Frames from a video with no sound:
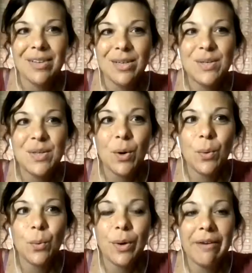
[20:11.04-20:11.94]

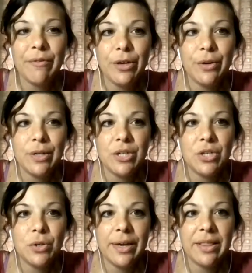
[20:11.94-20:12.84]
So whenever you were
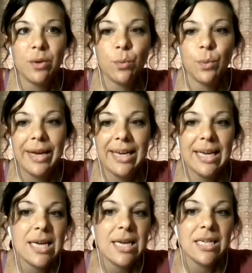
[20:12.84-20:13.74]
doing the Reiki,
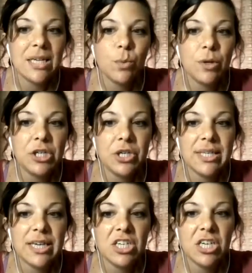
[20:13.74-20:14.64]
he didn't want you to
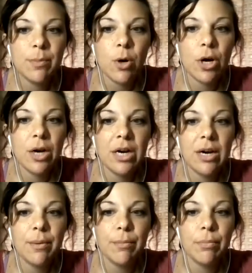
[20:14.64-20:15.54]
touch him,
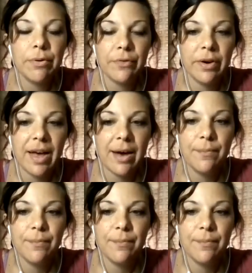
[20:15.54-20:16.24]
or before that?